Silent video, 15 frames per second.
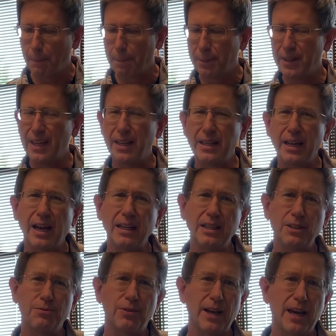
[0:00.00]
The
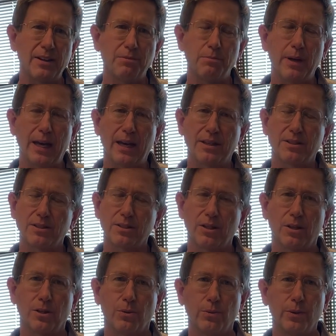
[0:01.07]
N95 masks
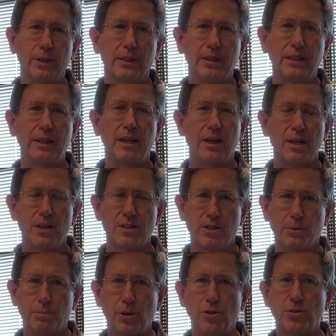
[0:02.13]
are really
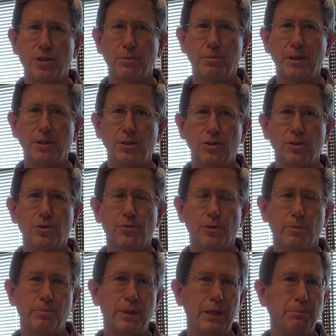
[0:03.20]
supposed to be used for
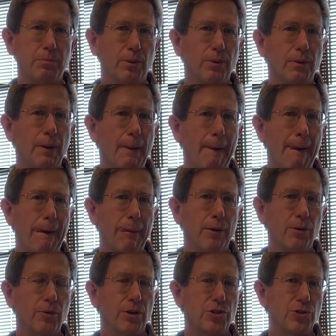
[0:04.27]
people
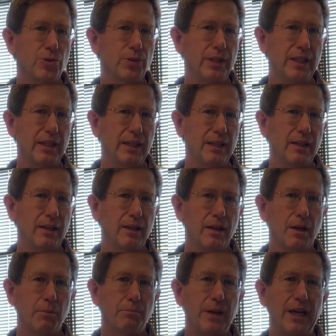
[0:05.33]
who are treating
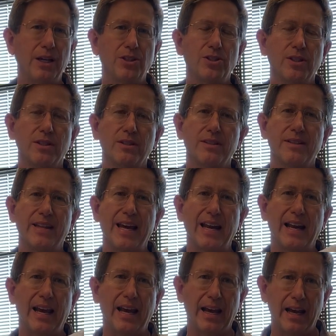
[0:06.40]
patients
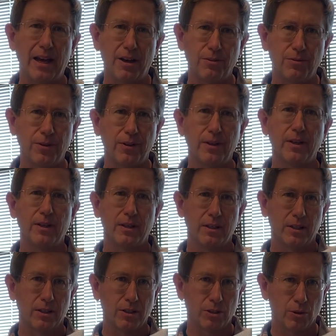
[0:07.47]
that have
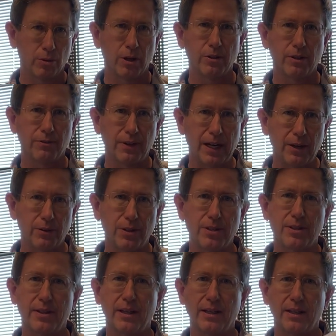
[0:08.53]

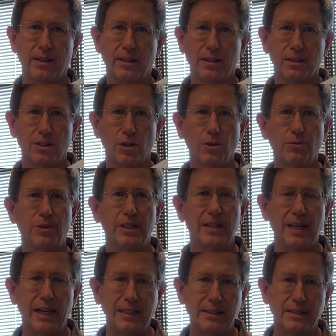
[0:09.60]
coronavirus, the
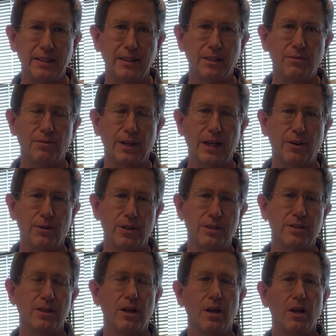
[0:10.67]
COVID-19 virus,